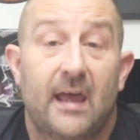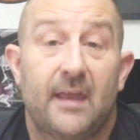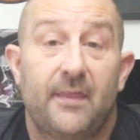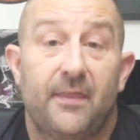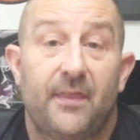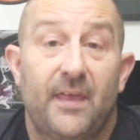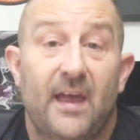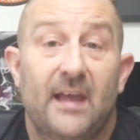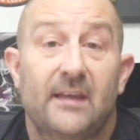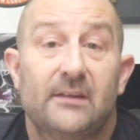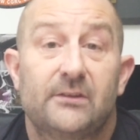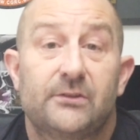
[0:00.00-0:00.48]

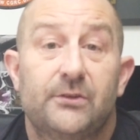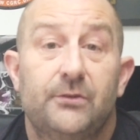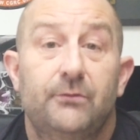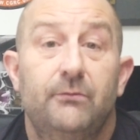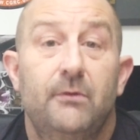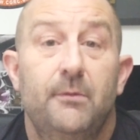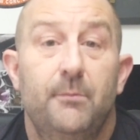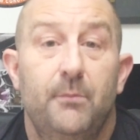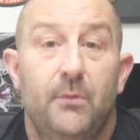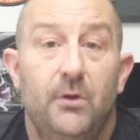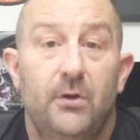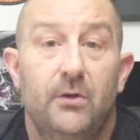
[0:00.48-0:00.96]
and that's to
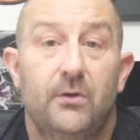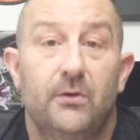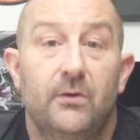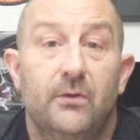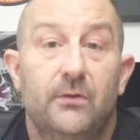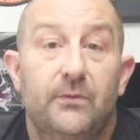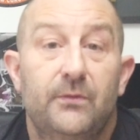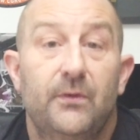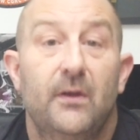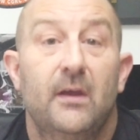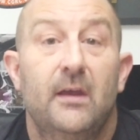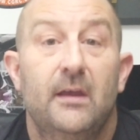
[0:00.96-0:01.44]

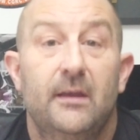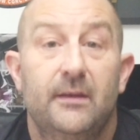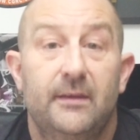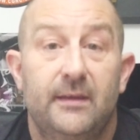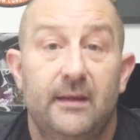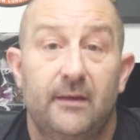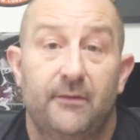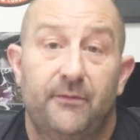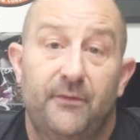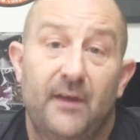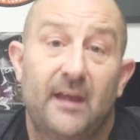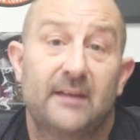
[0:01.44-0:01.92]
remove
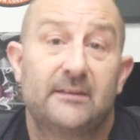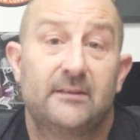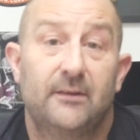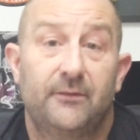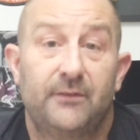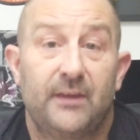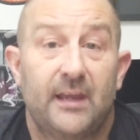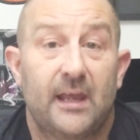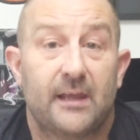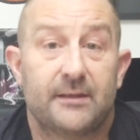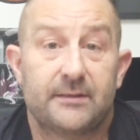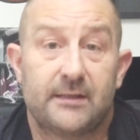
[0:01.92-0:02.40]
the effect
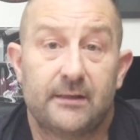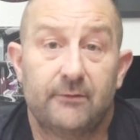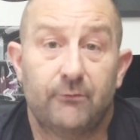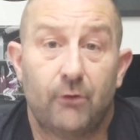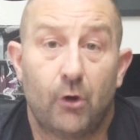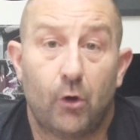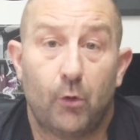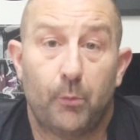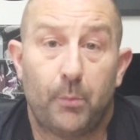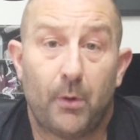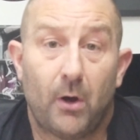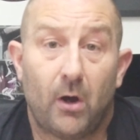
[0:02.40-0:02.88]
of the
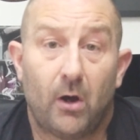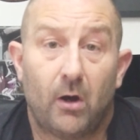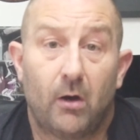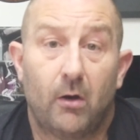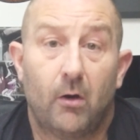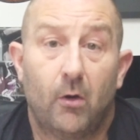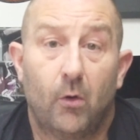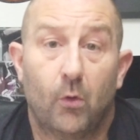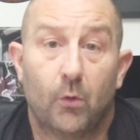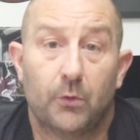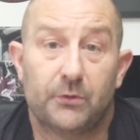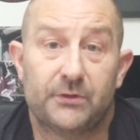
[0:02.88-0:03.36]
anti-roll
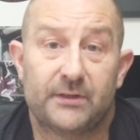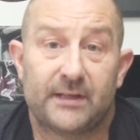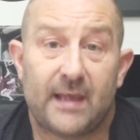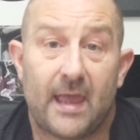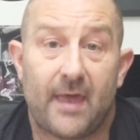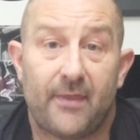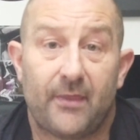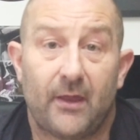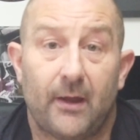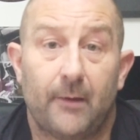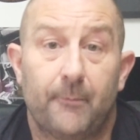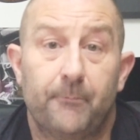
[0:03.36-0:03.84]
bar
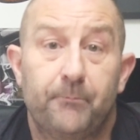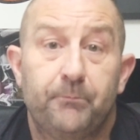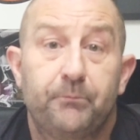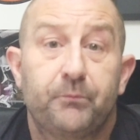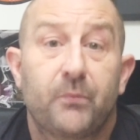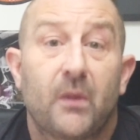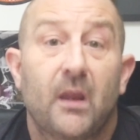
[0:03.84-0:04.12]
altogether.